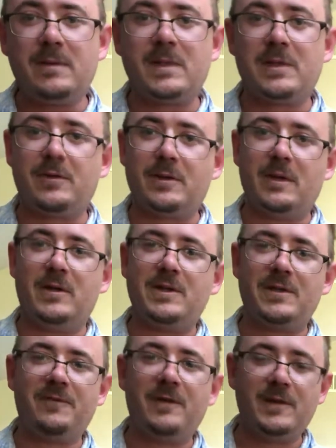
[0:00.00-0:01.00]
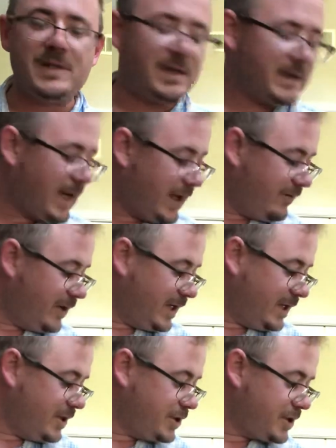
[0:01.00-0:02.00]
so it also fills in kind of a
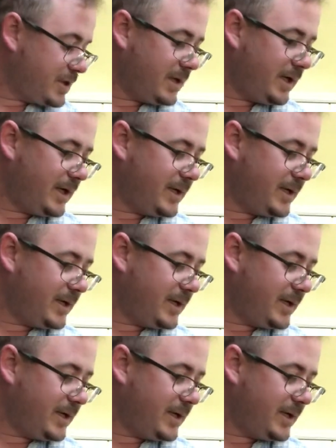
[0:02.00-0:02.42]
niche